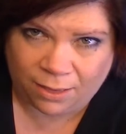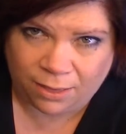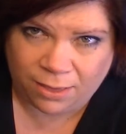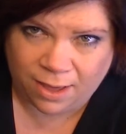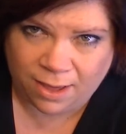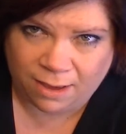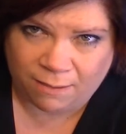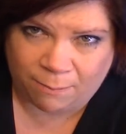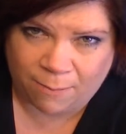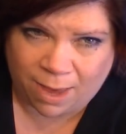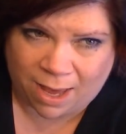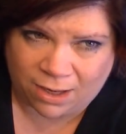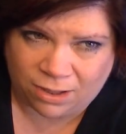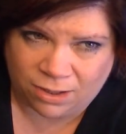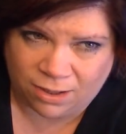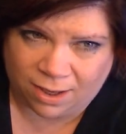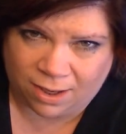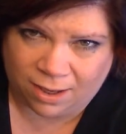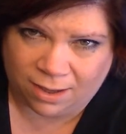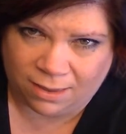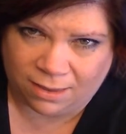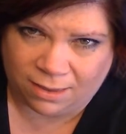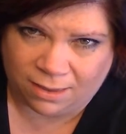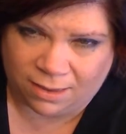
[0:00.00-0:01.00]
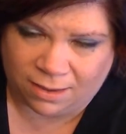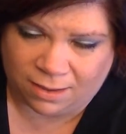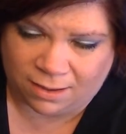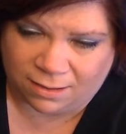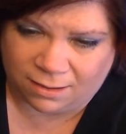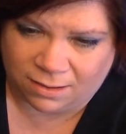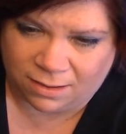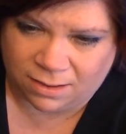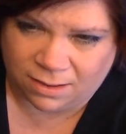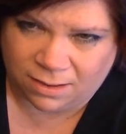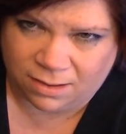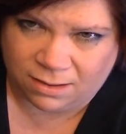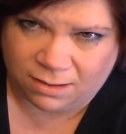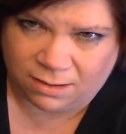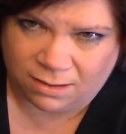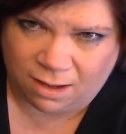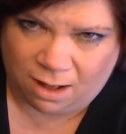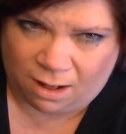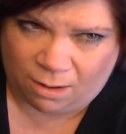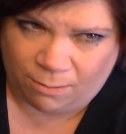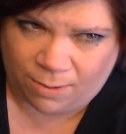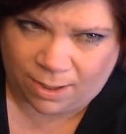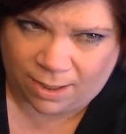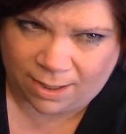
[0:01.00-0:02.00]
a thing of mesh, like the
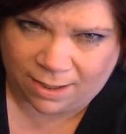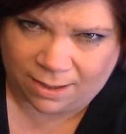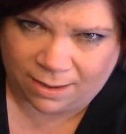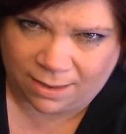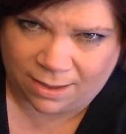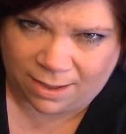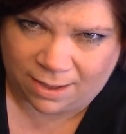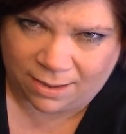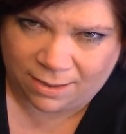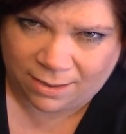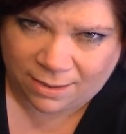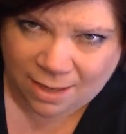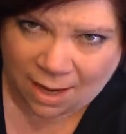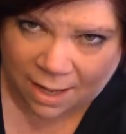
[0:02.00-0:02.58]
tall one like this,